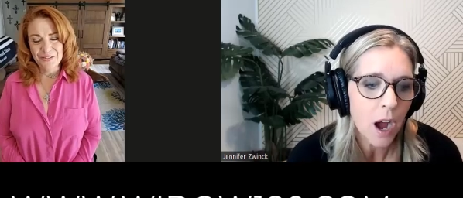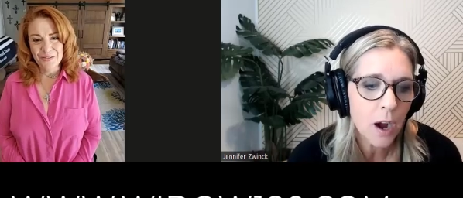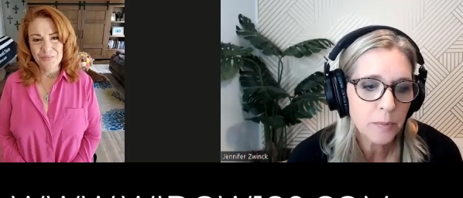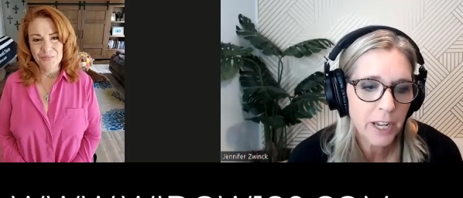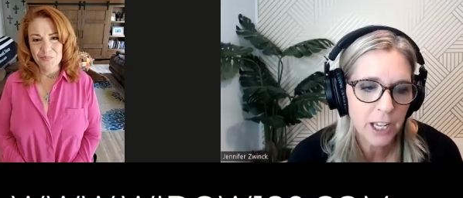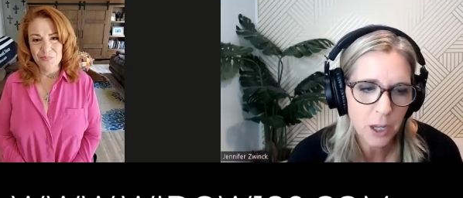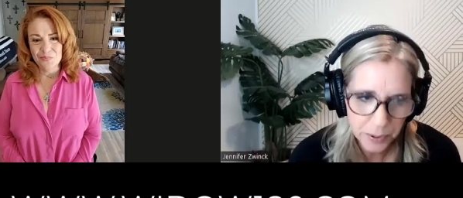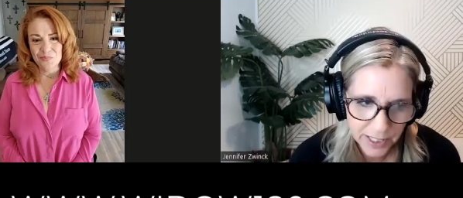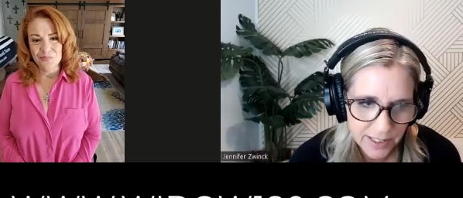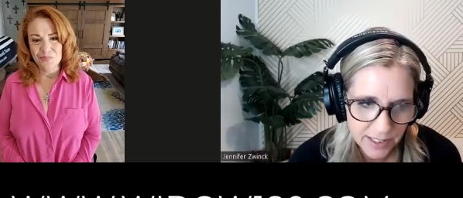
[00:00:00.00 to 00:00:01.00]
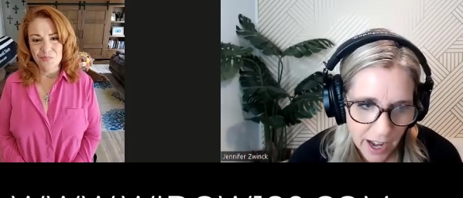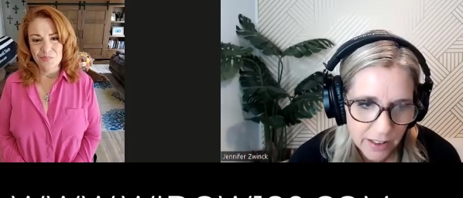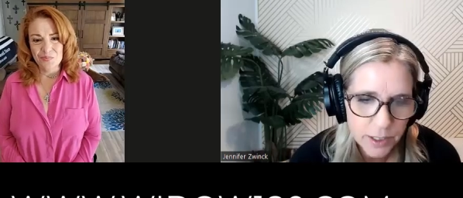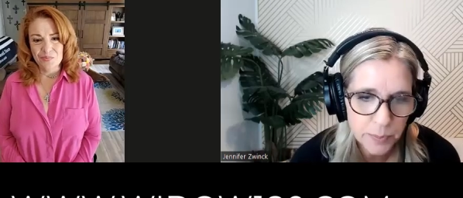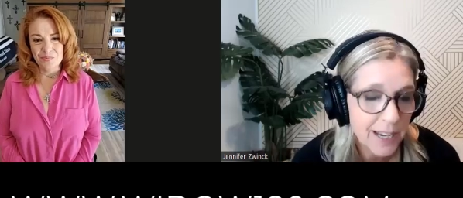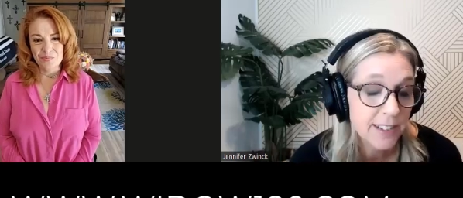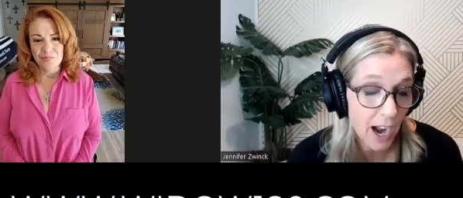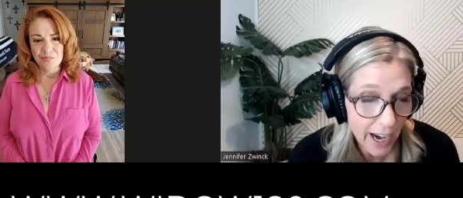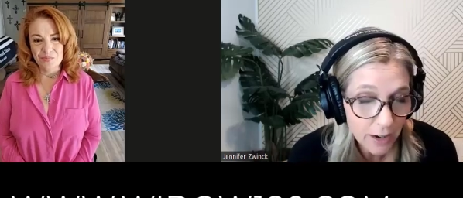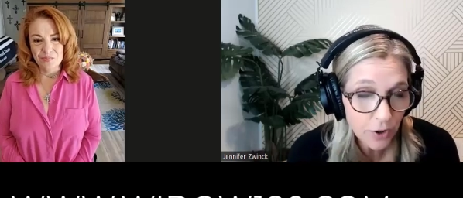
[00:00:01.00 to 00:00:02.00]
Speaker 1: can you please tell us? Because
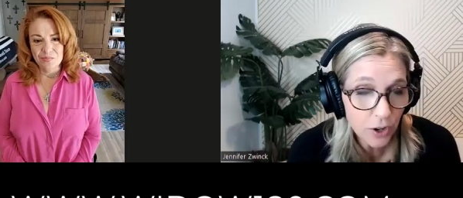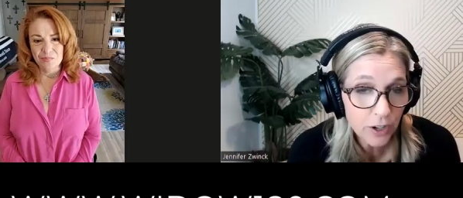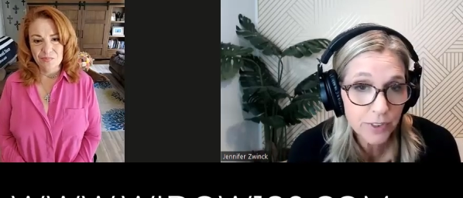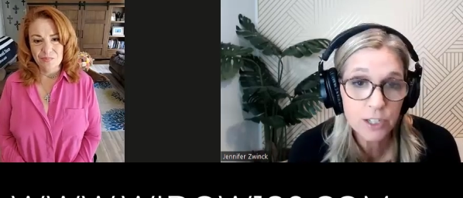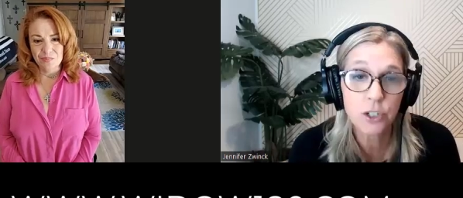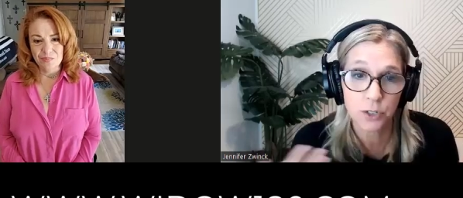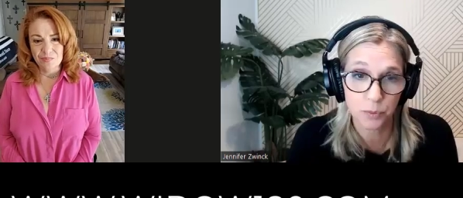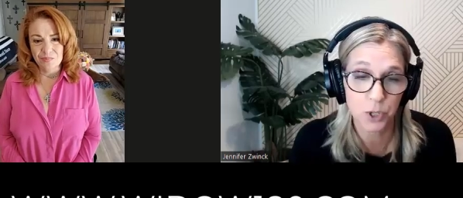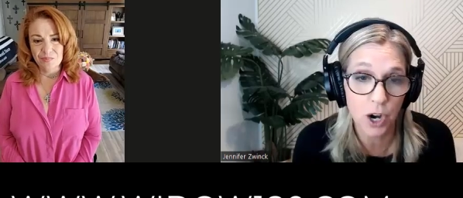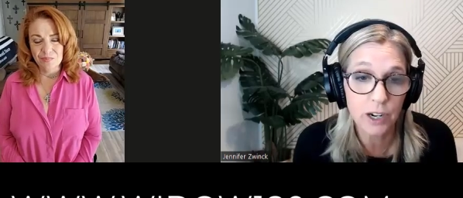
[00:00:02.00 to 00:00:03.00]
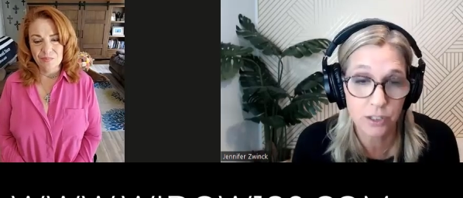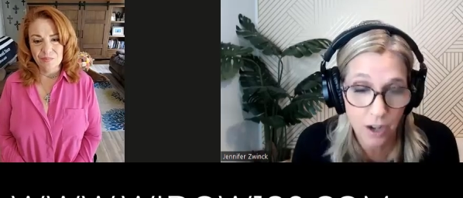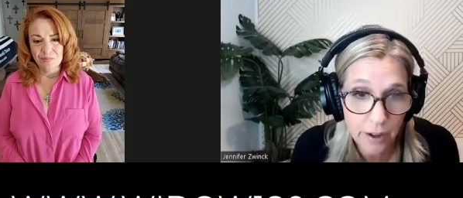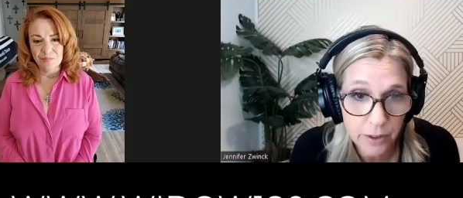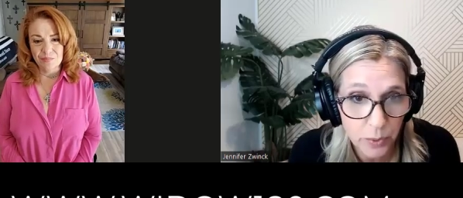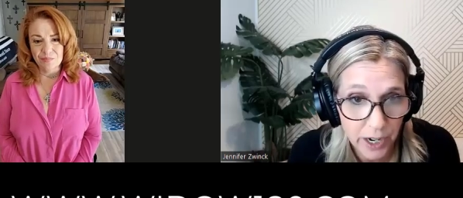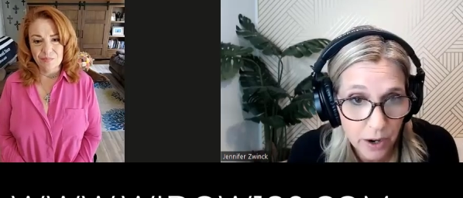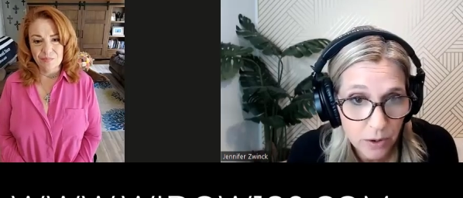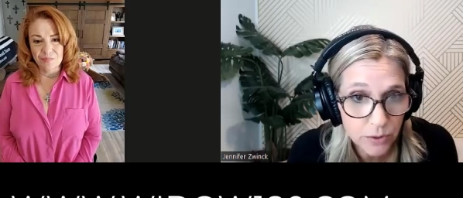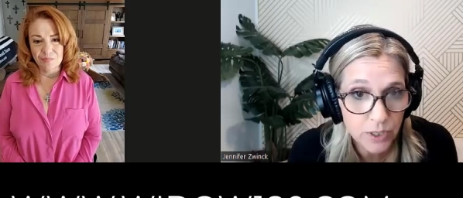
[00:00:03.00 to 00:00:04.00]
I have heard of this just from talking to other
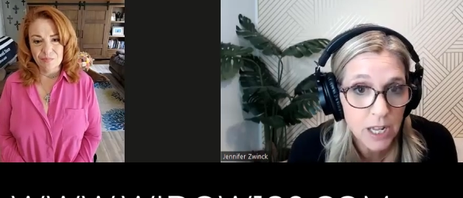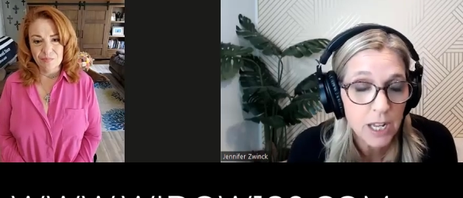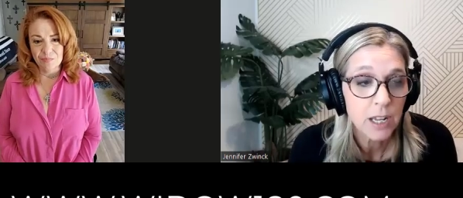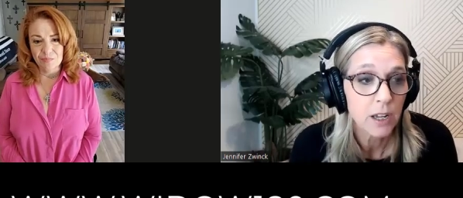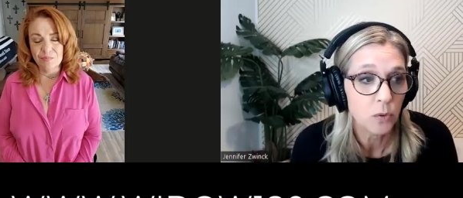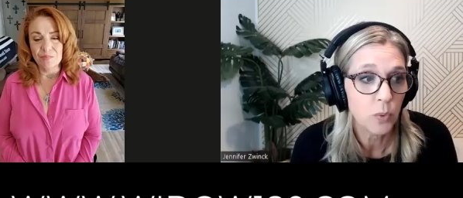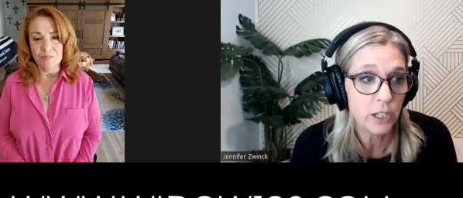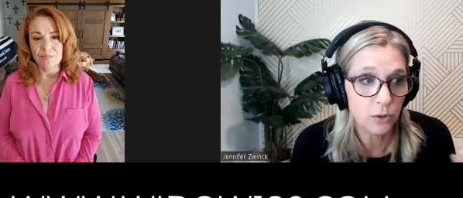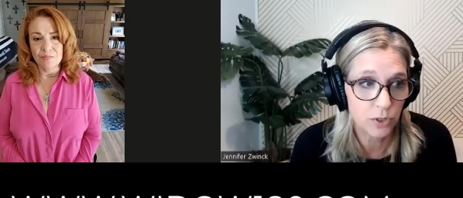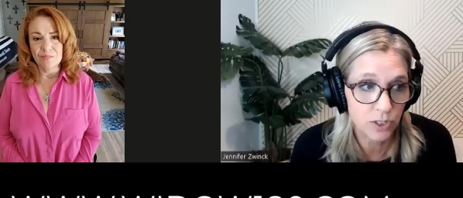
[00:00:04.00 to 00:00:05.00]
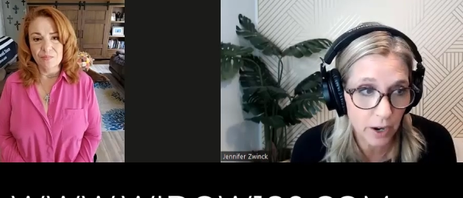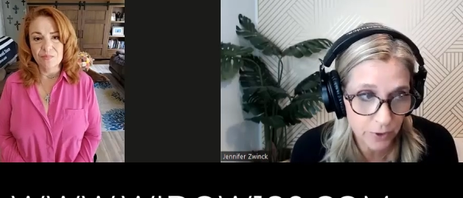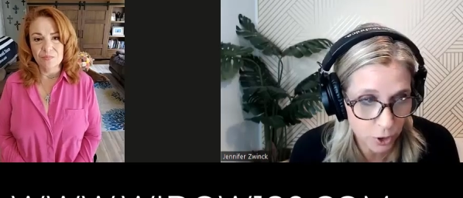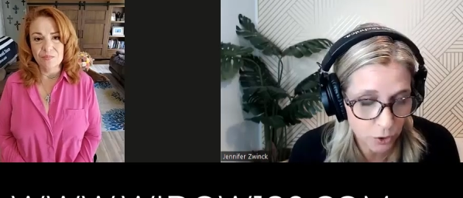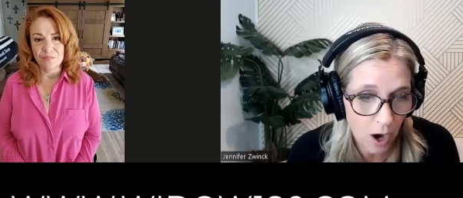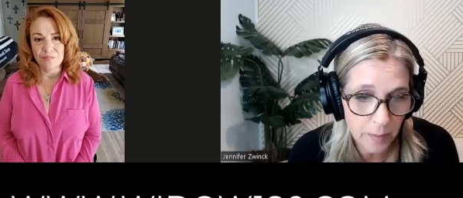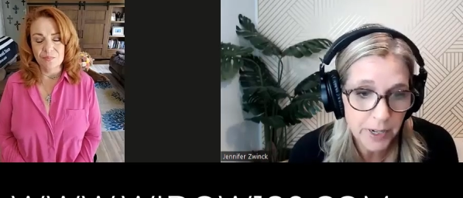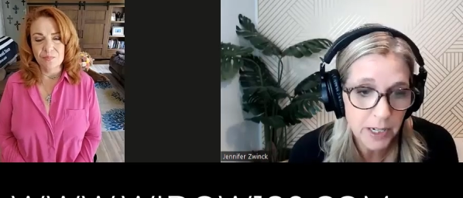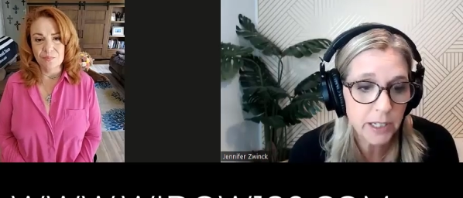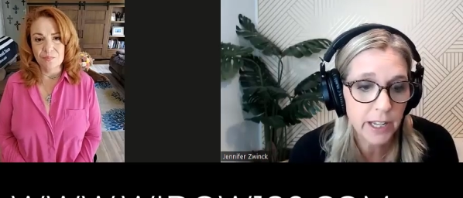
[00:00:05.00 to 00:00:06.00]
widows. When you suffer
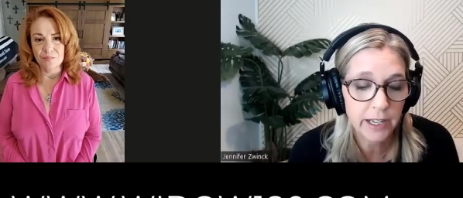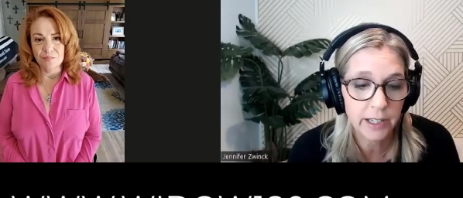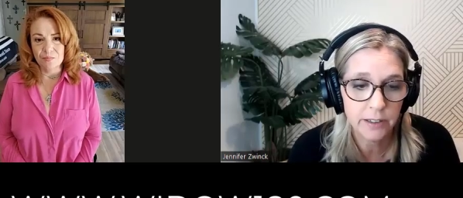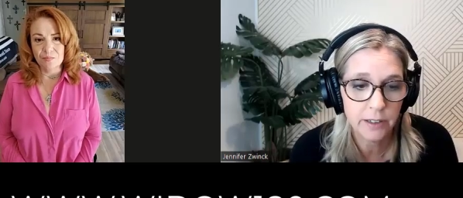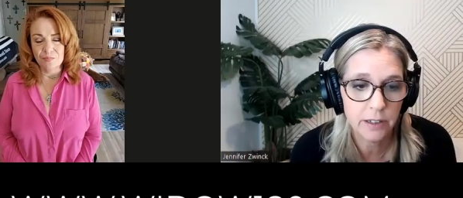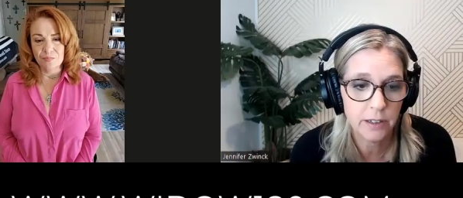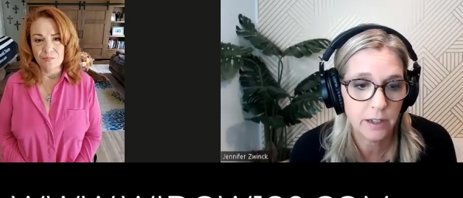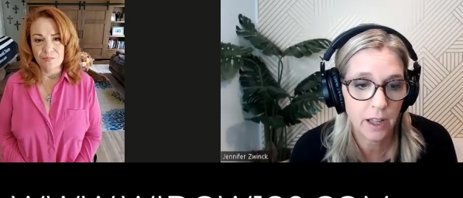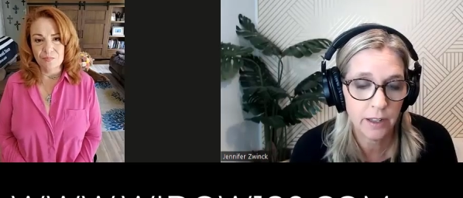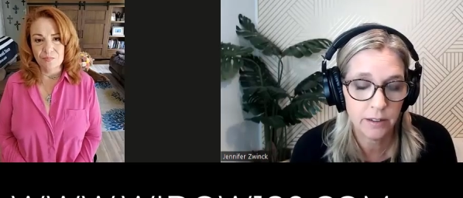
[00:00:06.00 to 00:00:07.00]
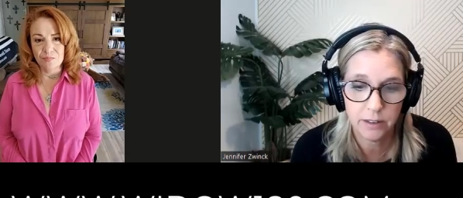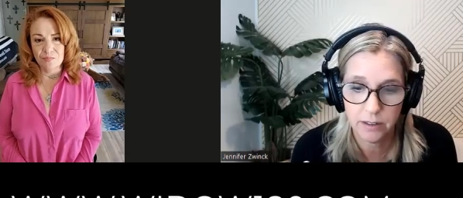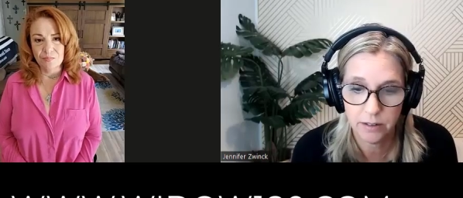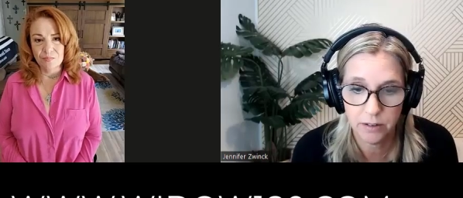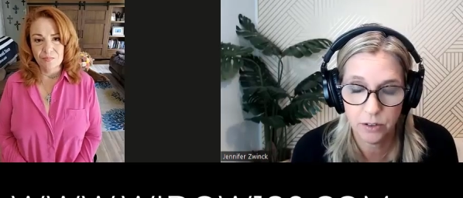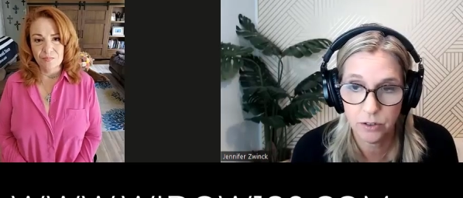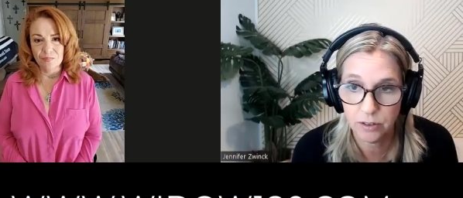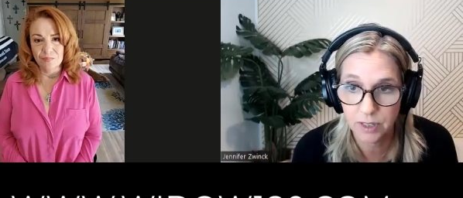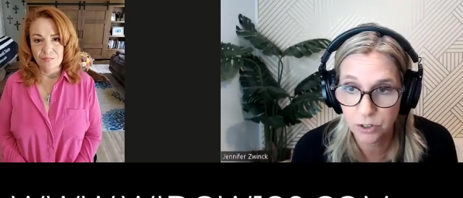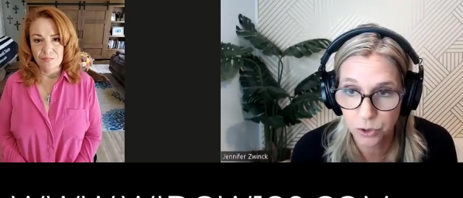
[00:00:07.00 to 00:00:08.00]
trauma and
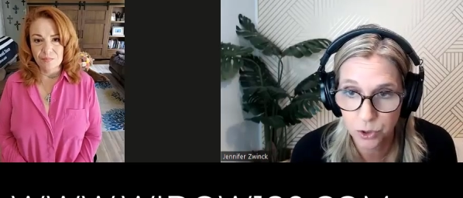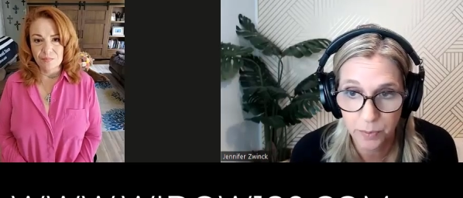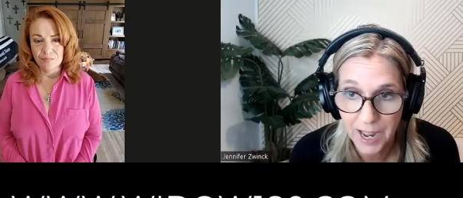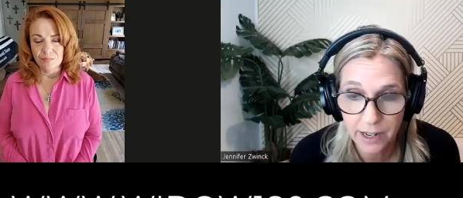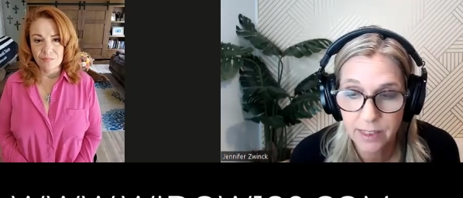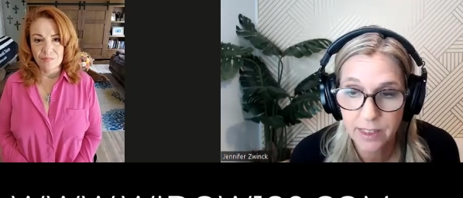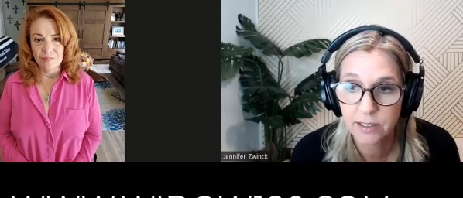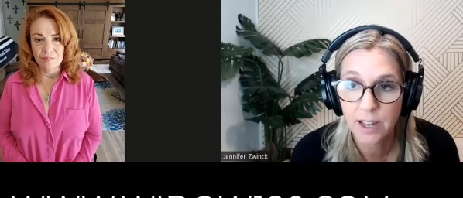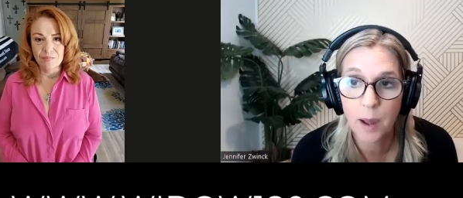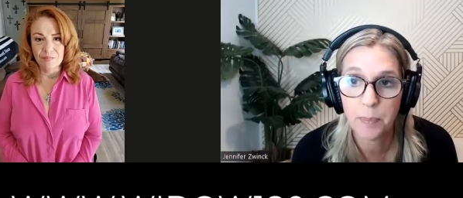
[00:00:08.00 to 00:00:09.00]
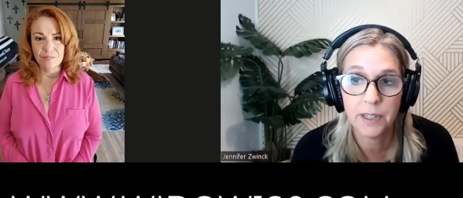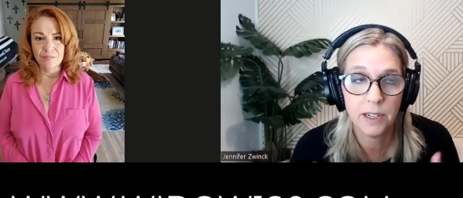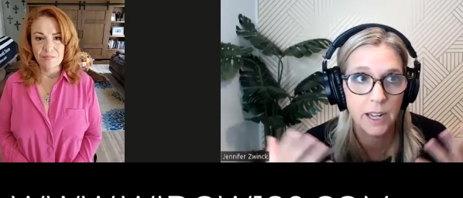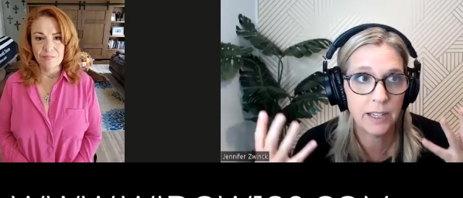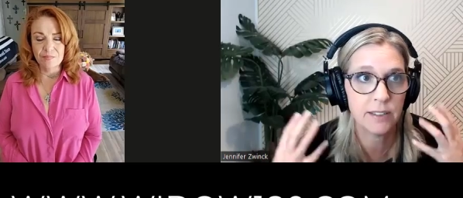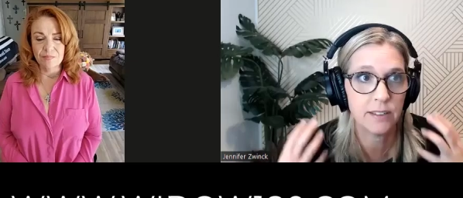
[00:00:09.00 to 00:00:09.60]
these traumatic things happen,